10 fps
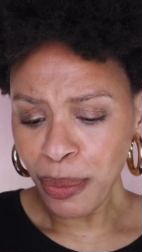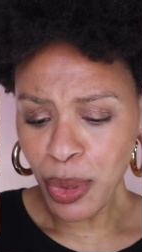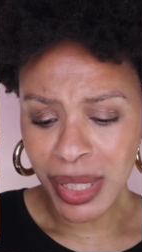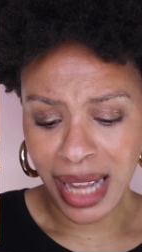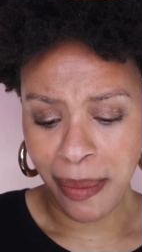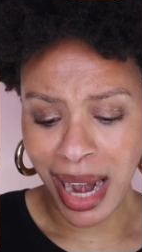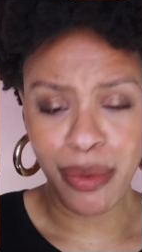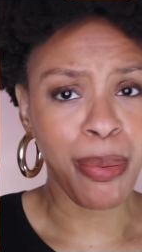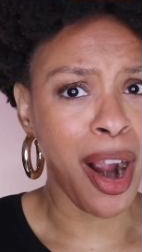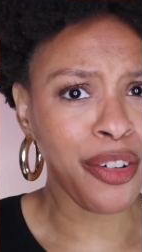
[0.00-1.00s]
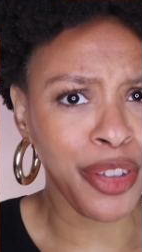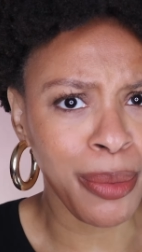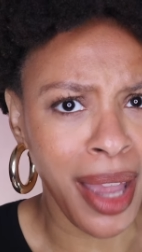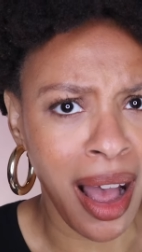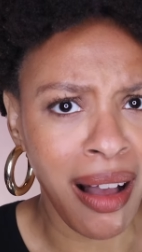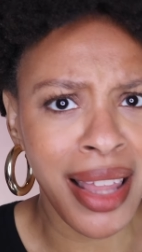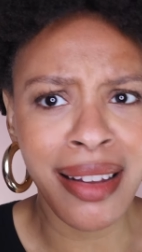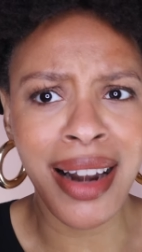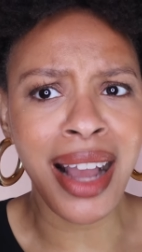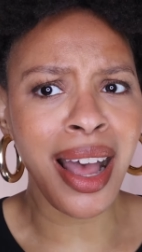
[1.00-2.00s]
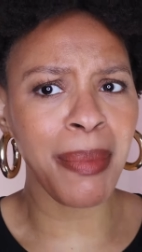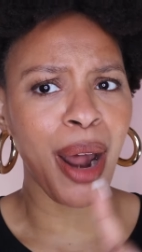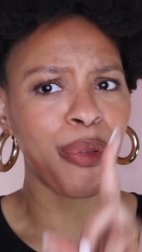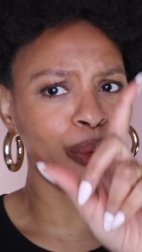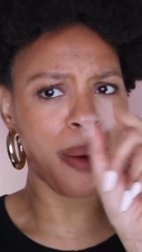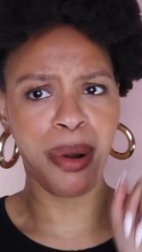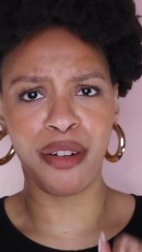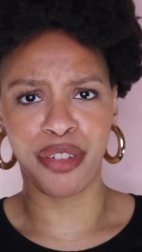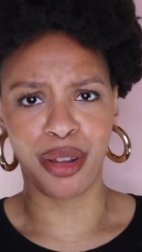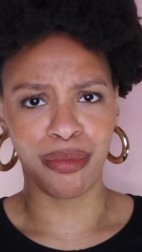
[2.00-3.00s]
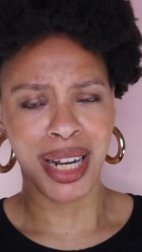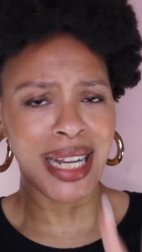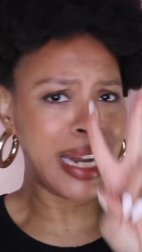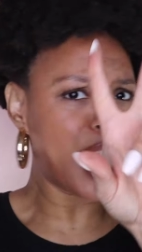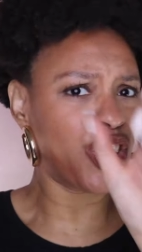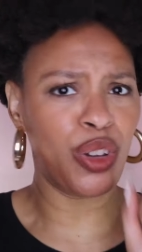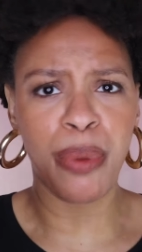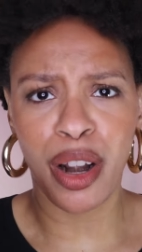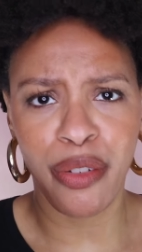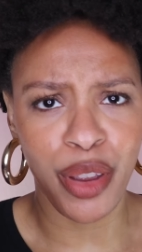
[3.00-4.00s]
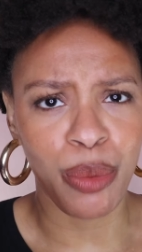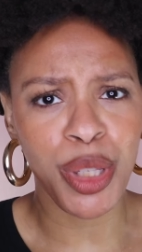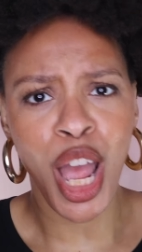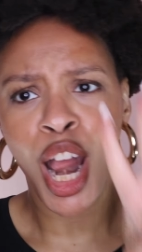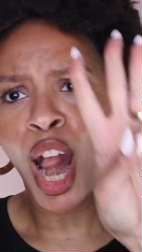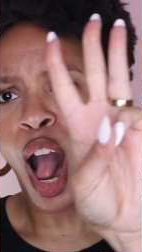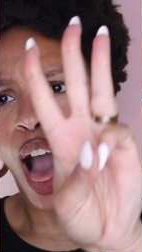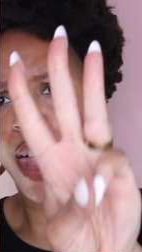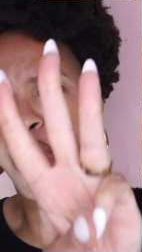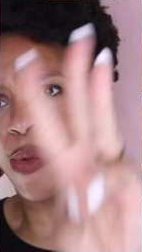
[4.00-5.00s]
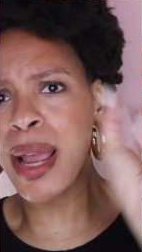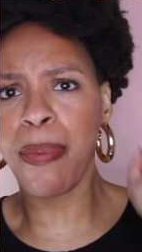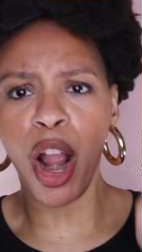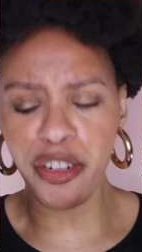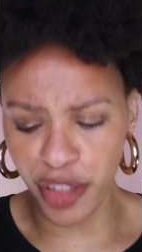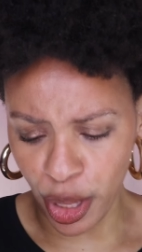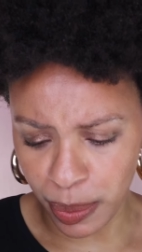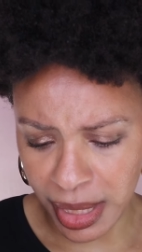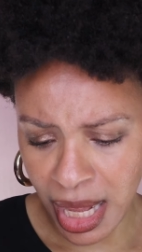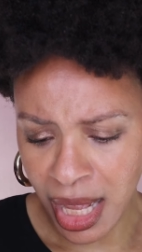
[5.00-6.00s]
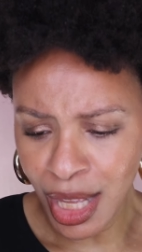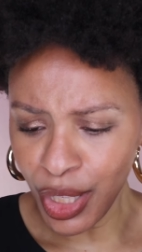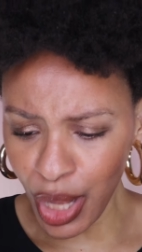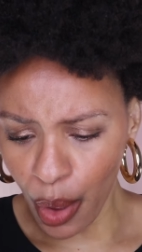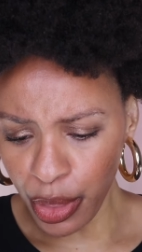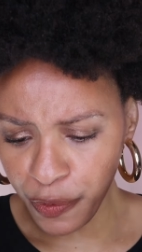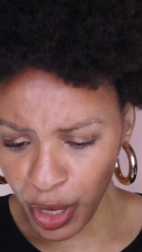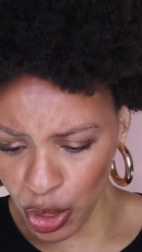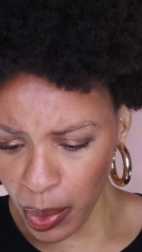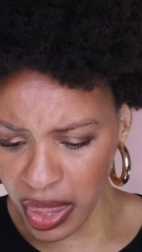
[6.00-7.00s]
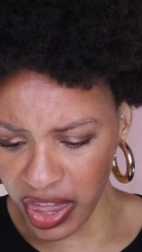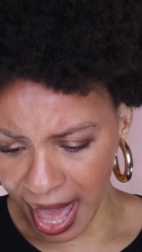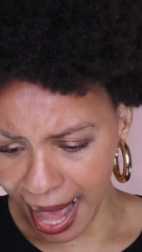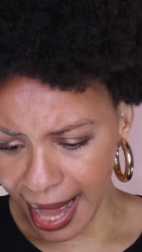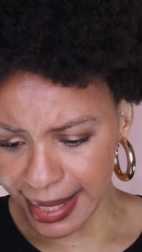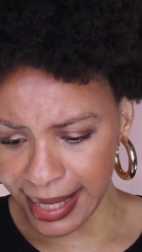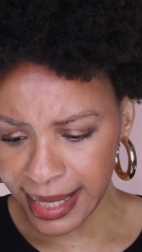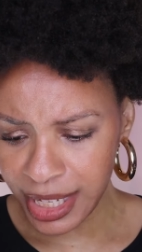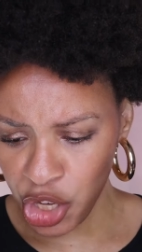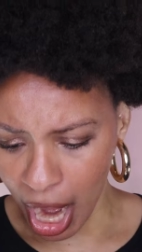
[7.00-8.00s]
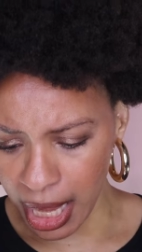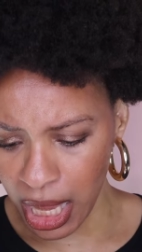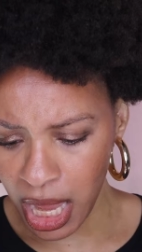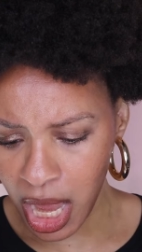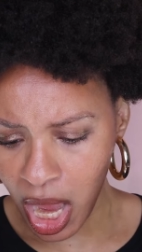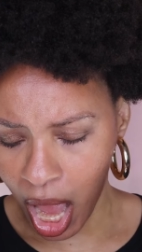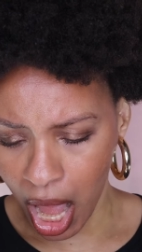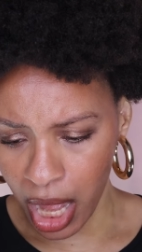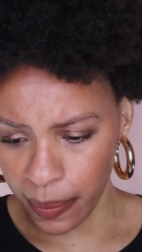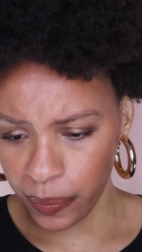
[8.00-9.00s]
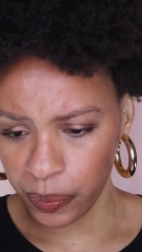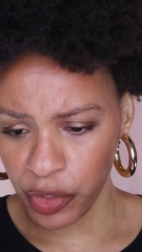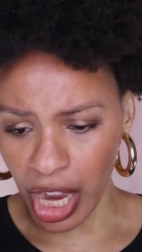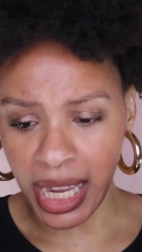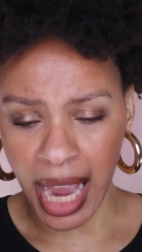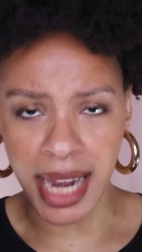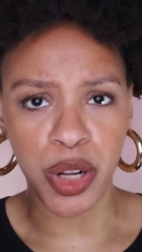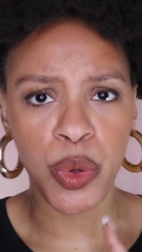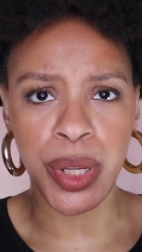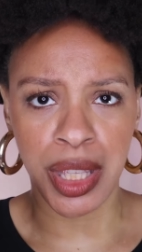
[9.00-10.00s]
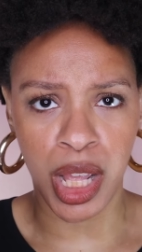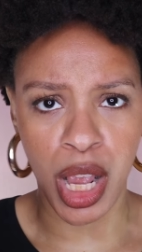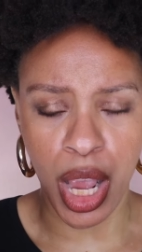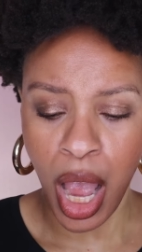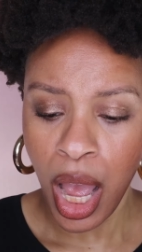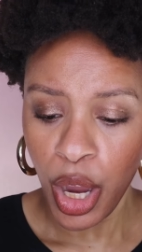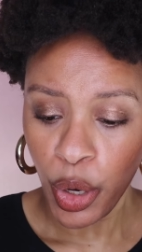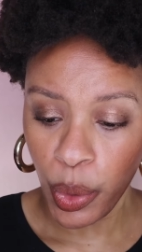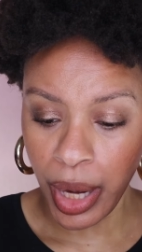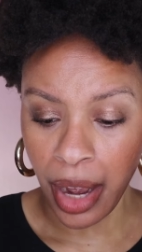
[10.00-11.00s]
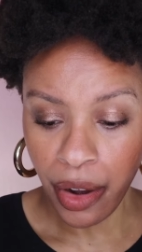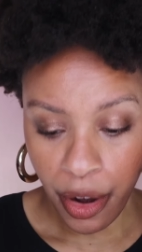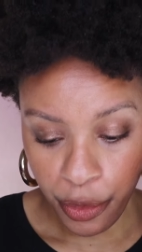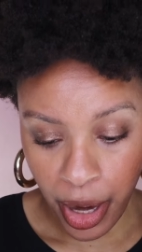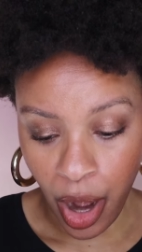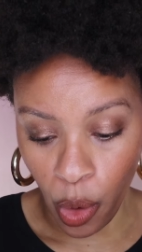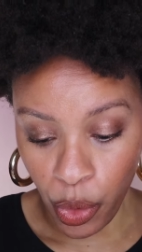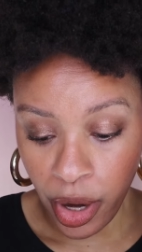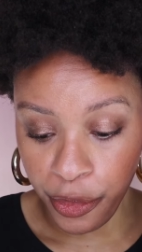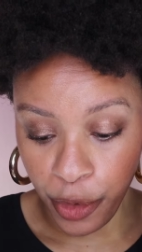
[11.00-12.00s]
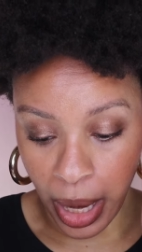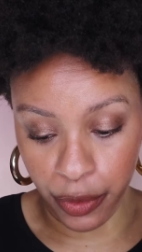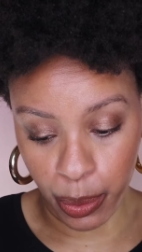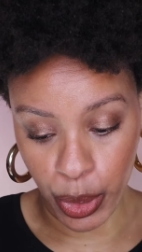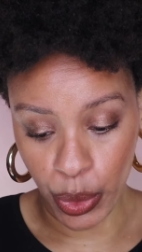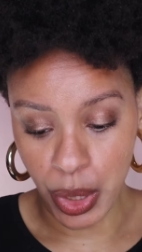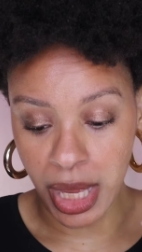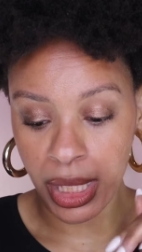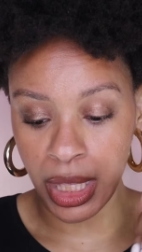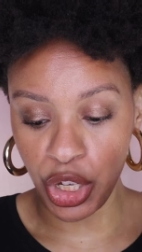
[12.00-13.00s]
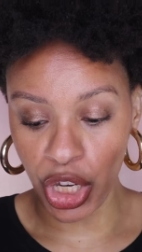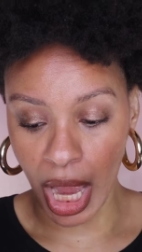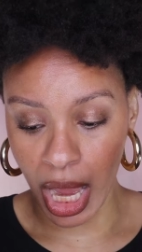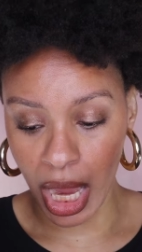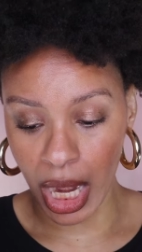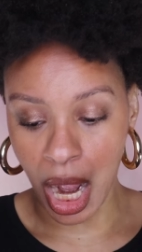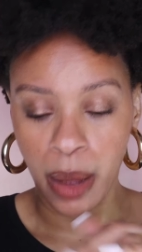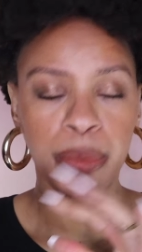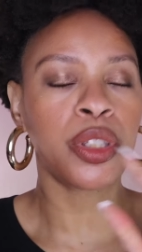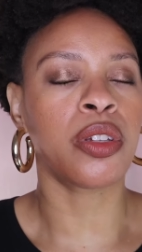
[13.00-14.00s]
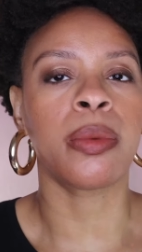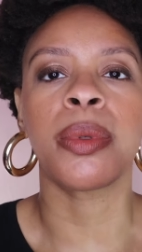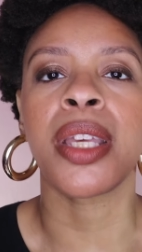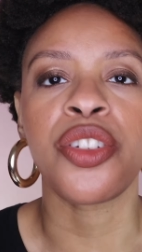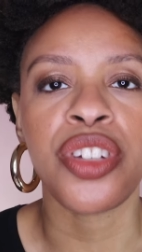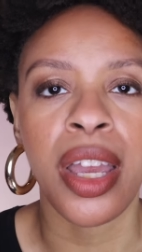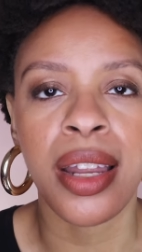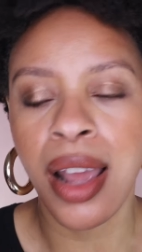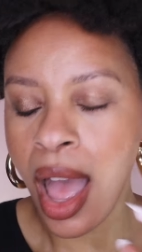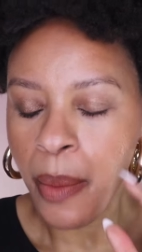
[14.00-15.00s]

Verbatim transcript: Mood is coming out with perfume, y'all. And they're not coming out with one perfume, not 2 perfumes, 3 perfumes. So the first one that Jackie Ina, who is the creator of and owner of Forvr Mood, is the shade, excuse me, I'm saying shade,